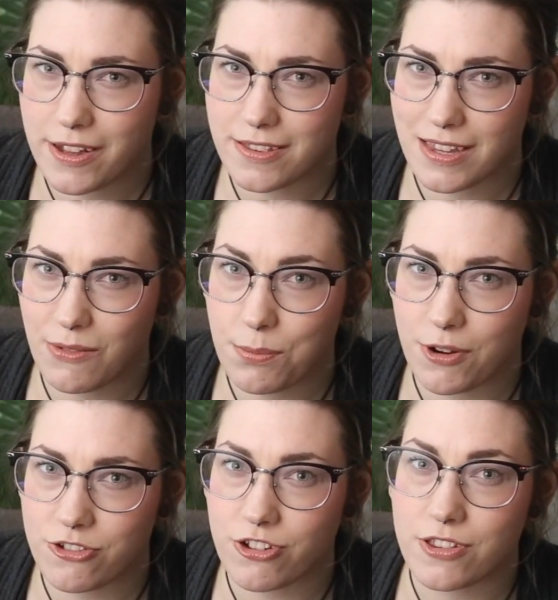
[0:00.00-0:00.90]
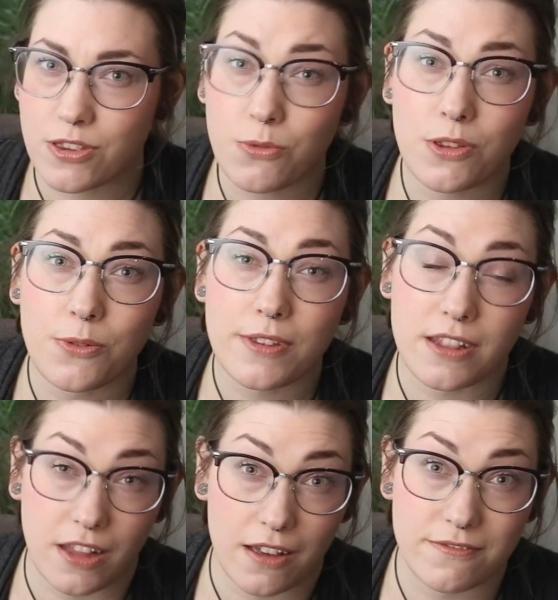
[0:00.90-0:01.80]
can see what brushes you use
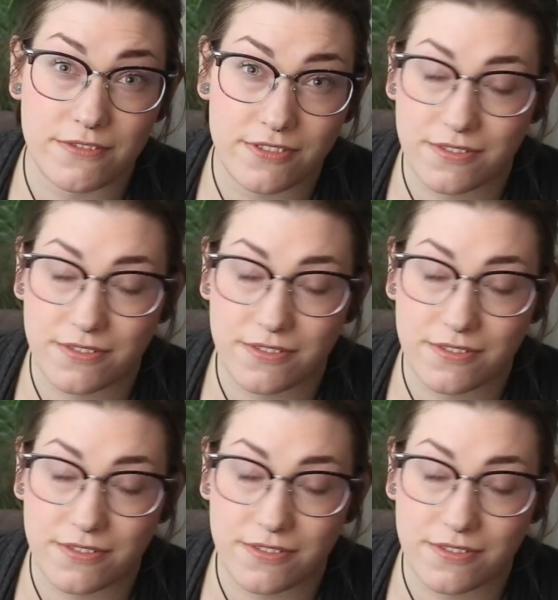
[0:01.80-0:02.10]
and love.